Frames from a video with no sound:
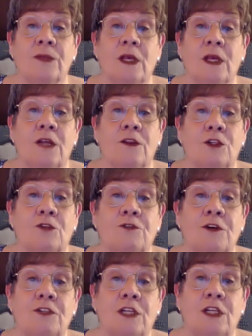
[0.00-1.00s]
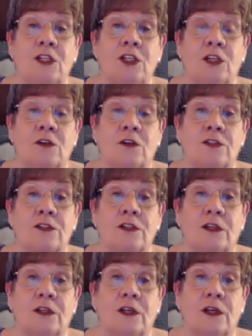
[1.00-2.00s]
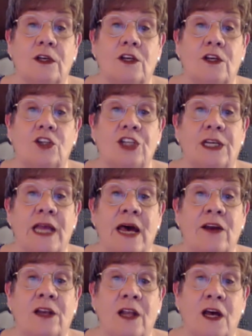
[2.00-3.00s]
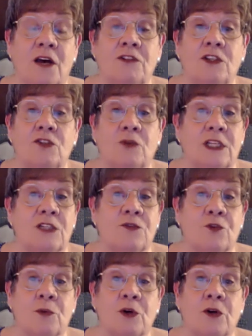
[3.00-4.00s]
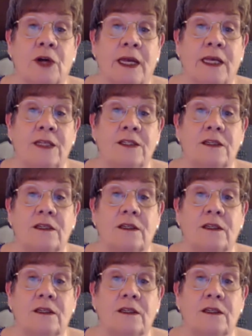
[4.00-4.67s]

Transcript: In those 15 years, she allowed love to transform her hate,